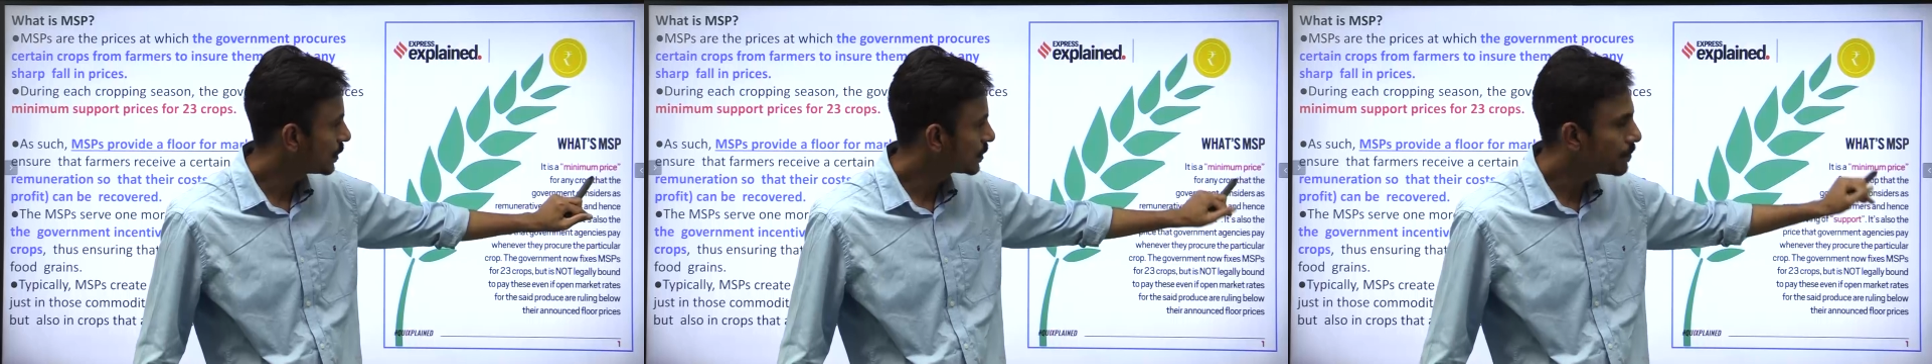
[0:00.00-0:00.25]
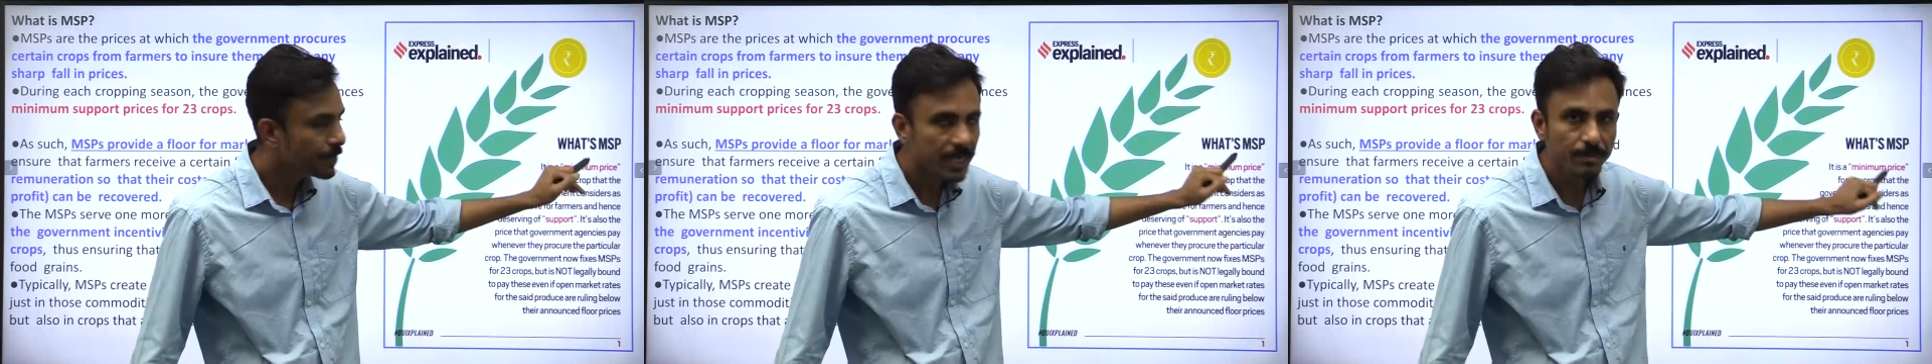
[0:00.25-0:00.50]
is
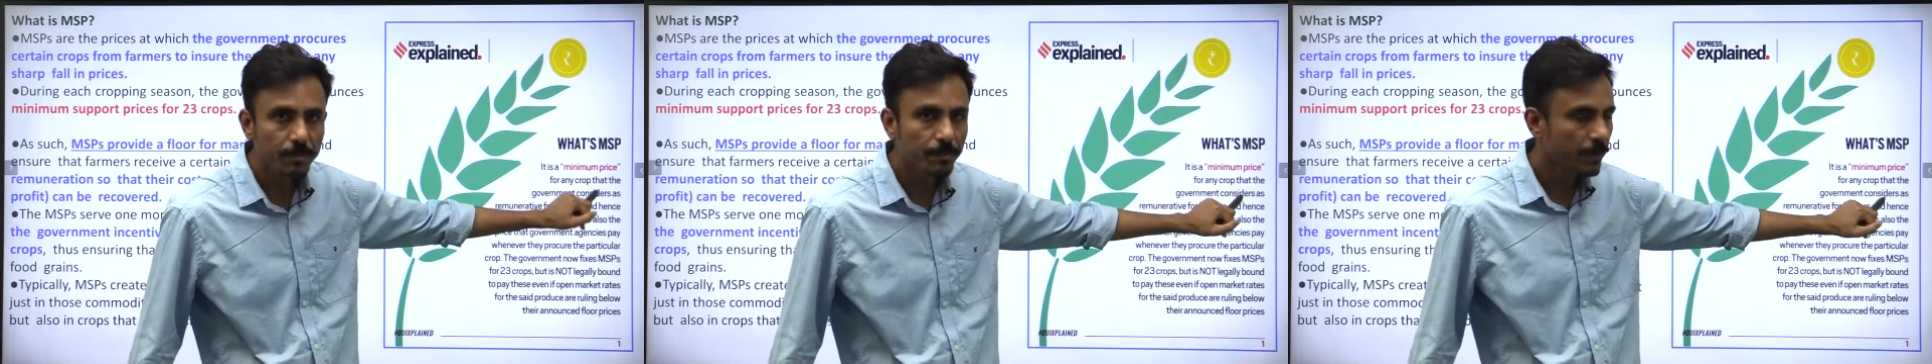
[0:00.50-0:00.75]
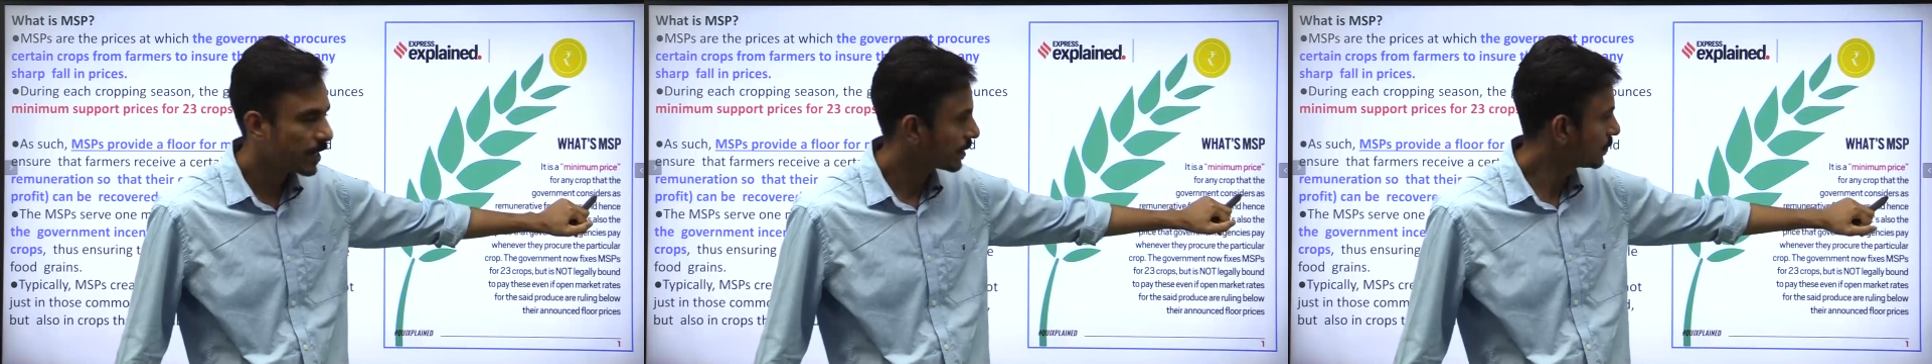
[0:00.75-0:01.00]
a minimum
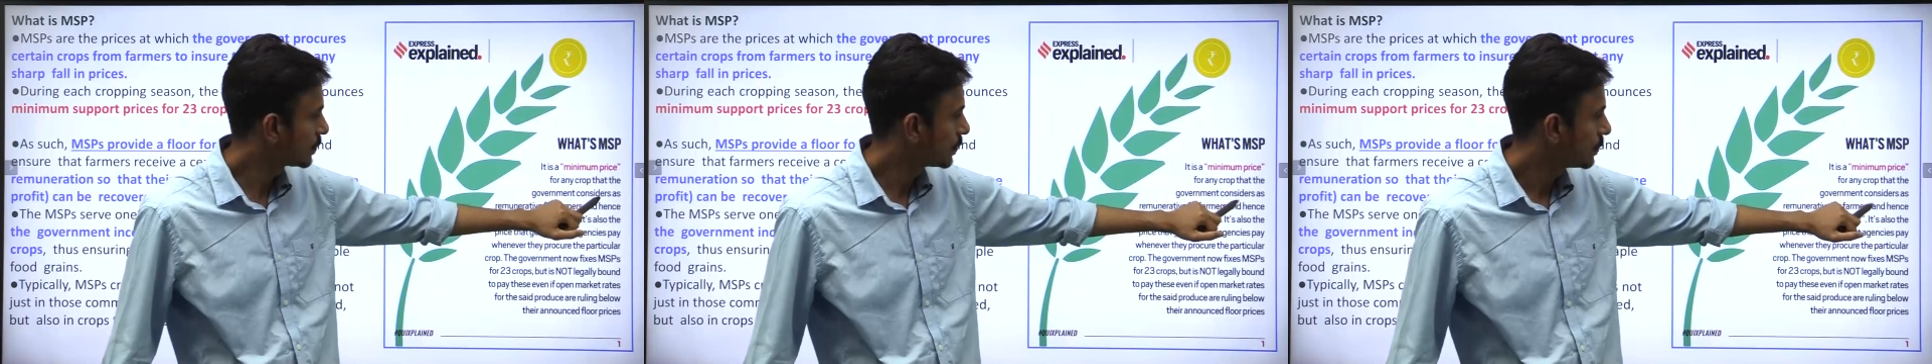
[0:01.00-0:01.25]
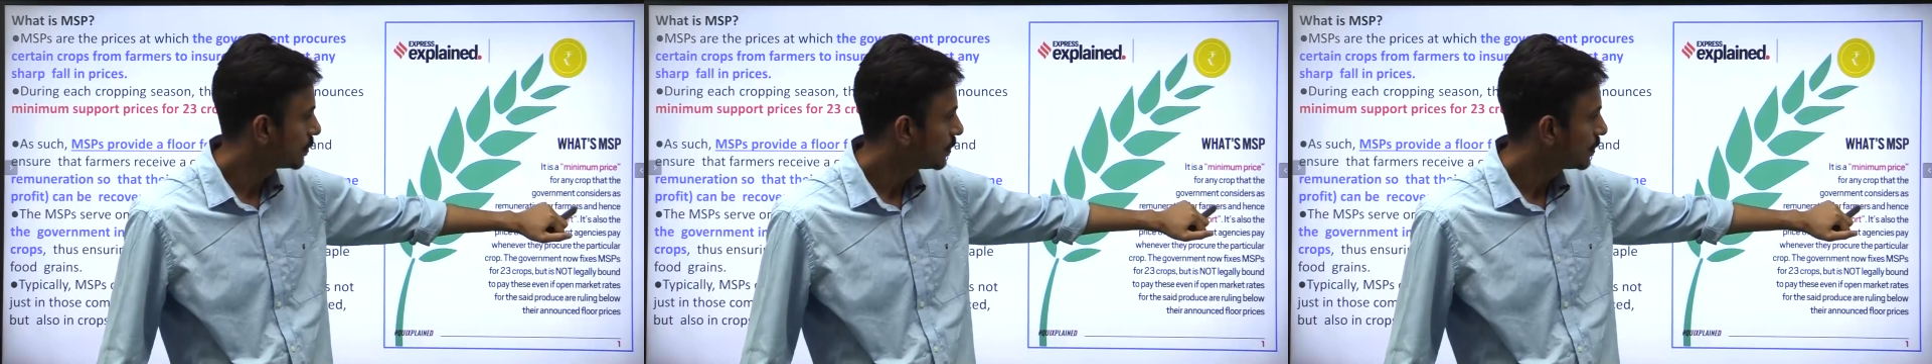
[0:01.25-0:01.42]
price